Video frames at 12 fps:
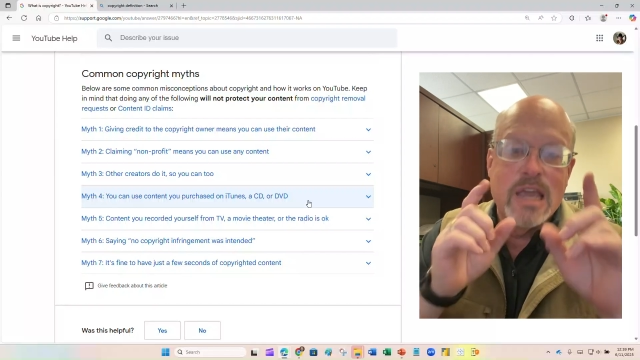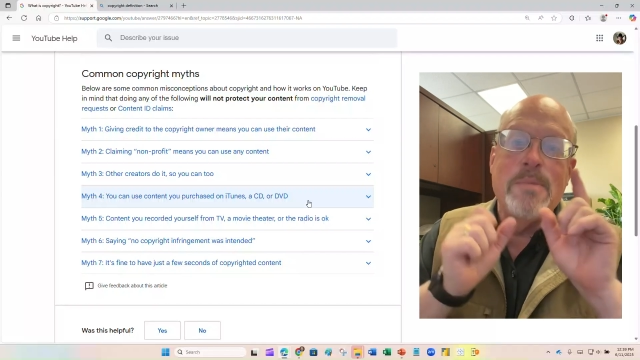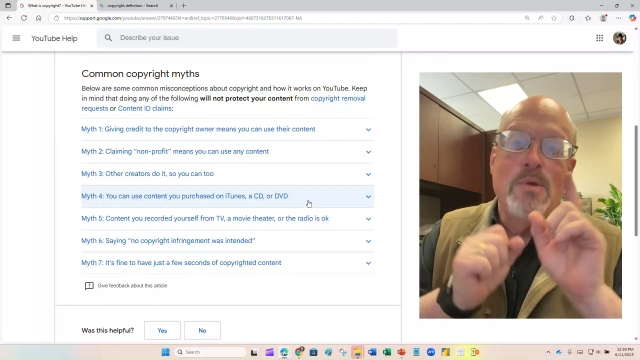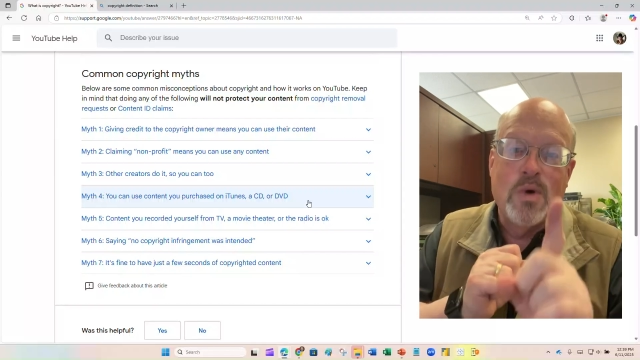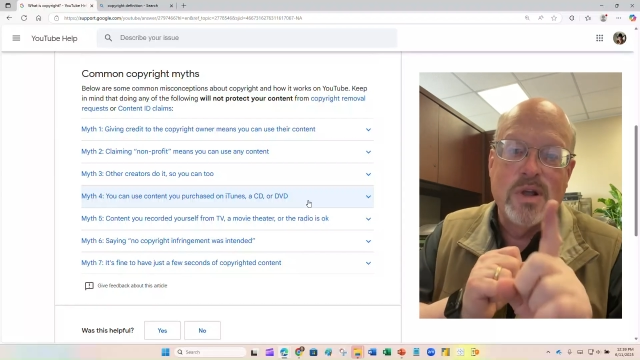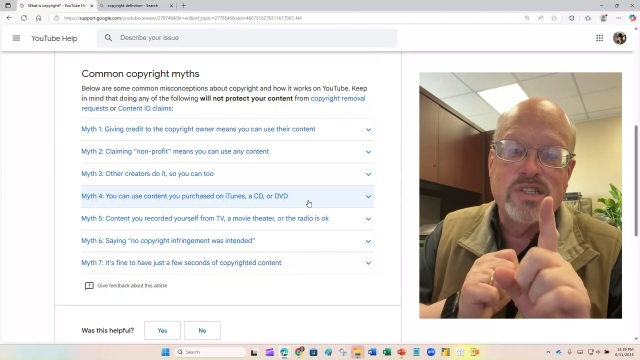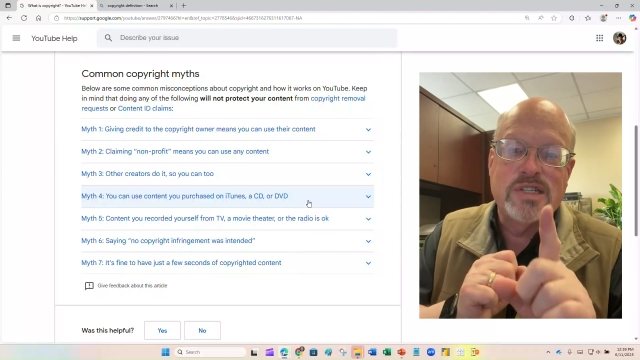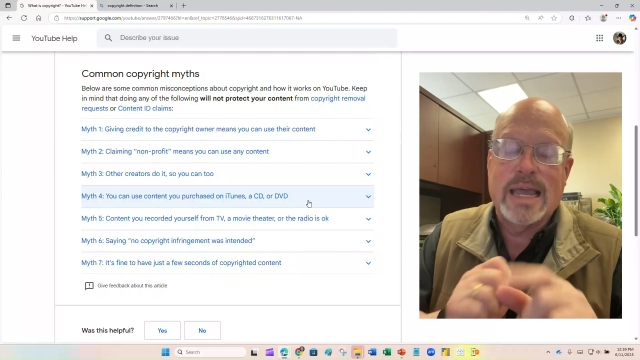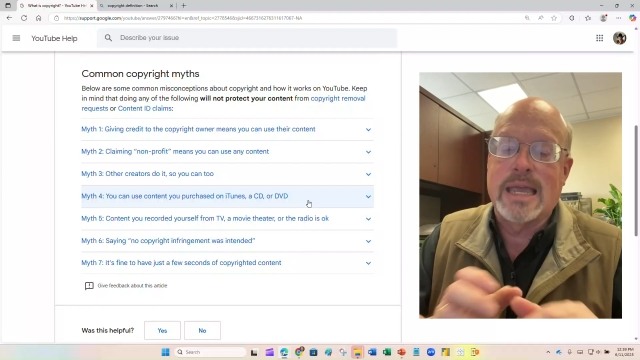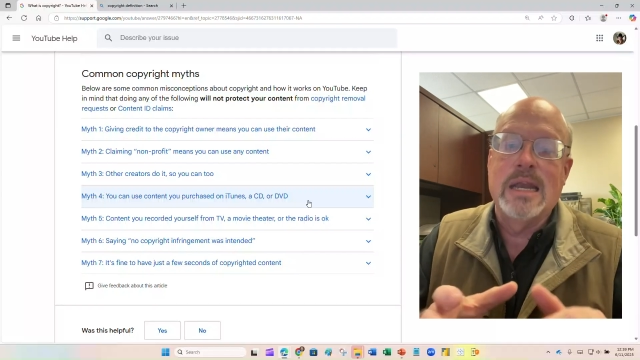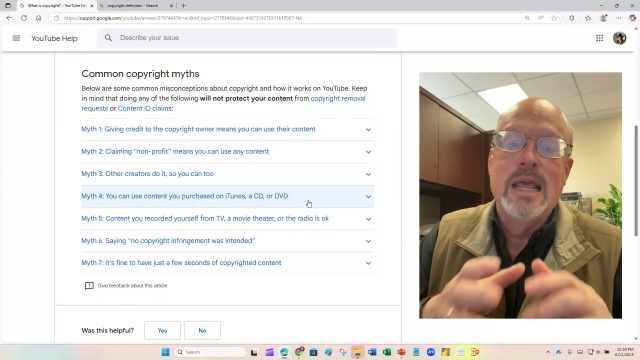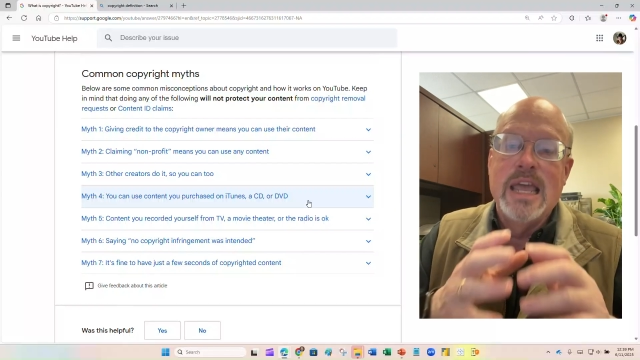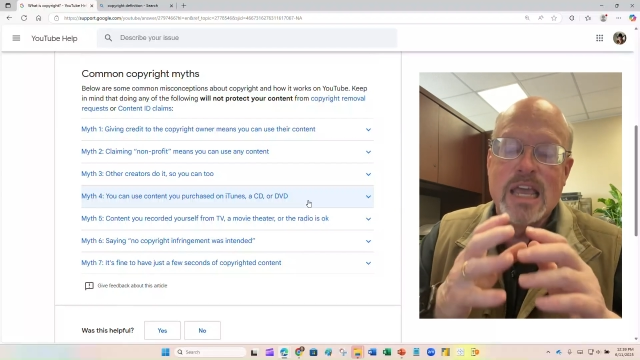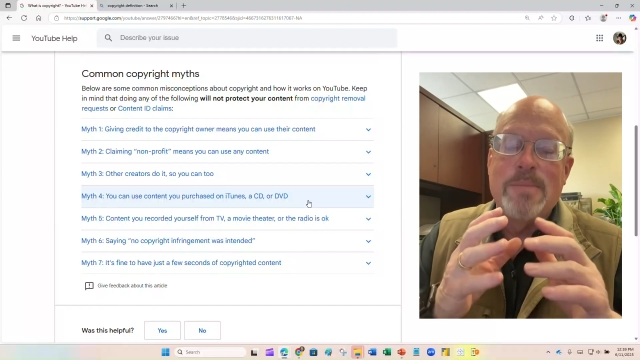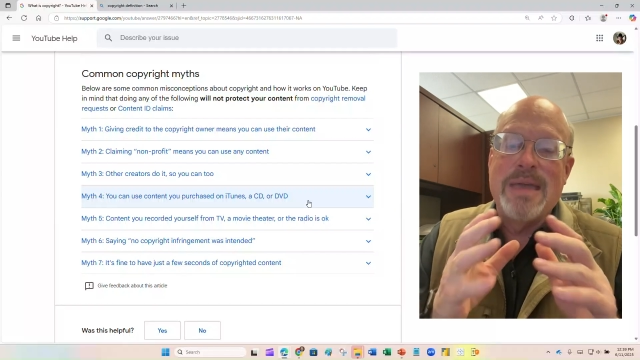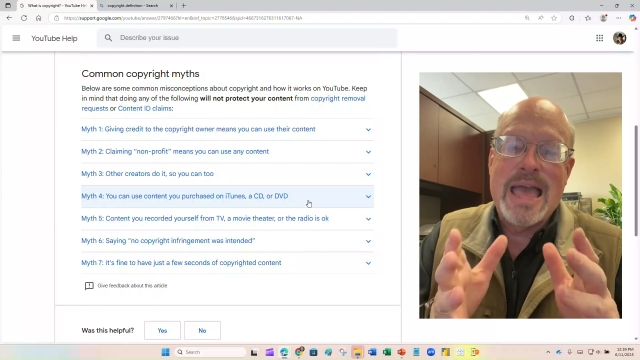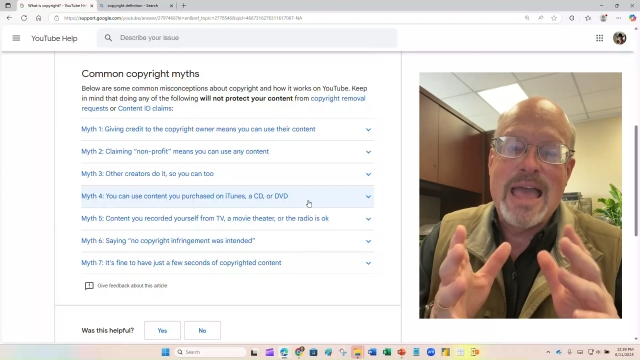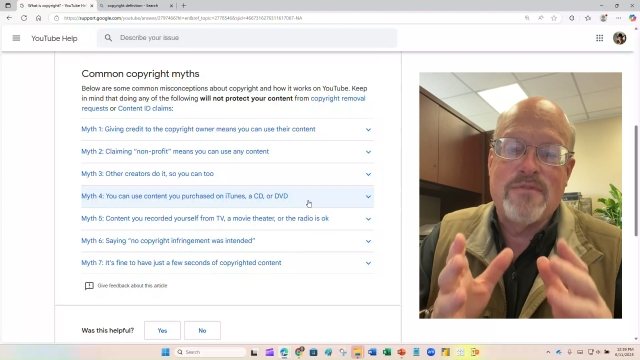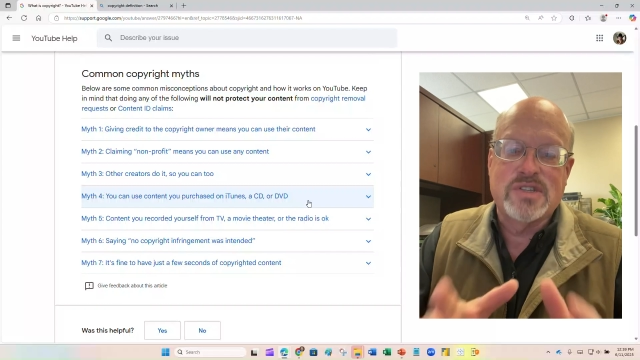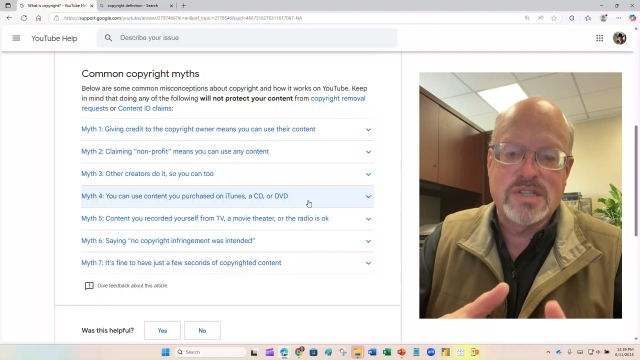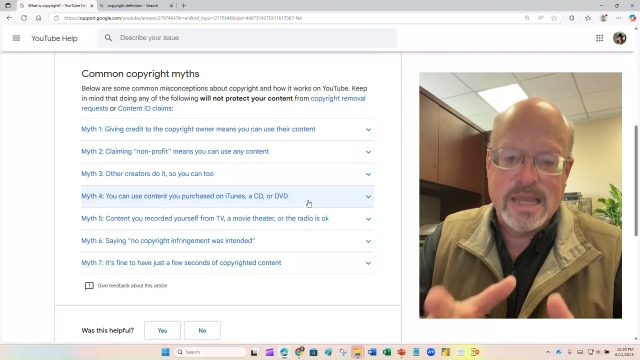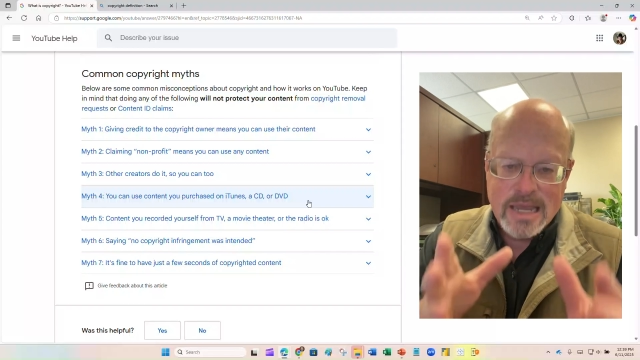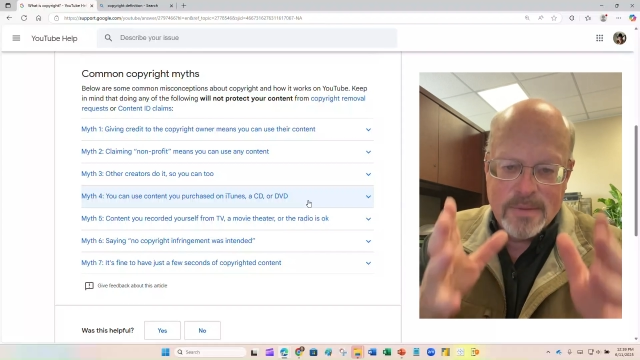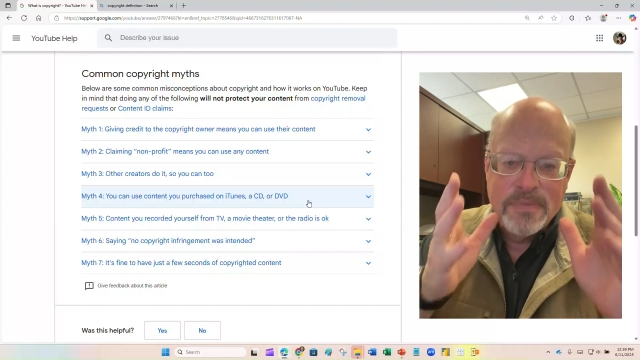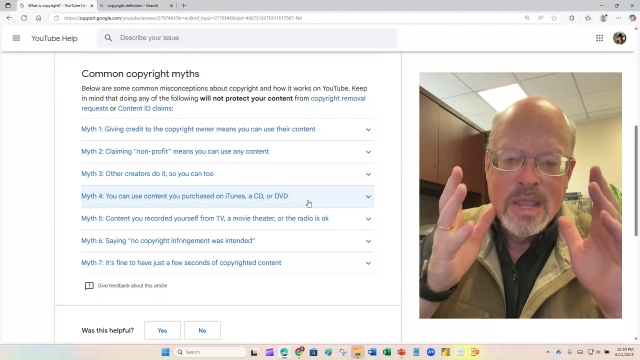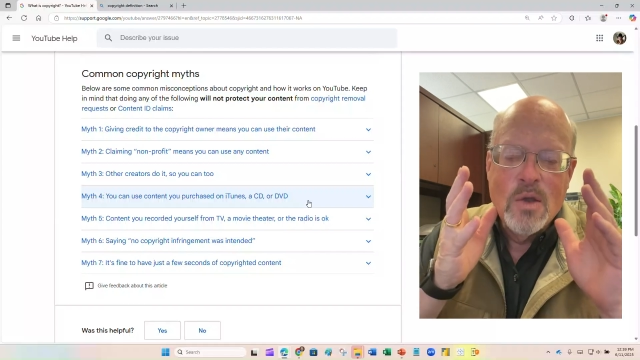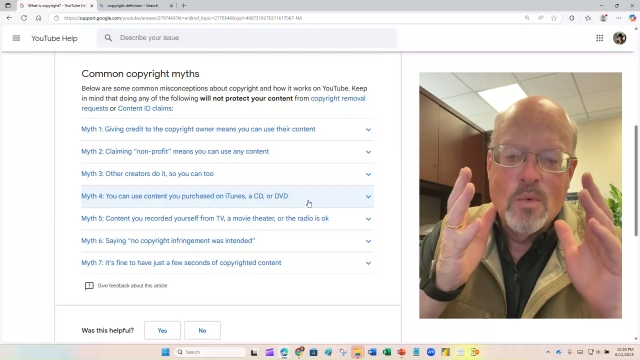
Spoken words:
It can be 1 second. It can be a half a second.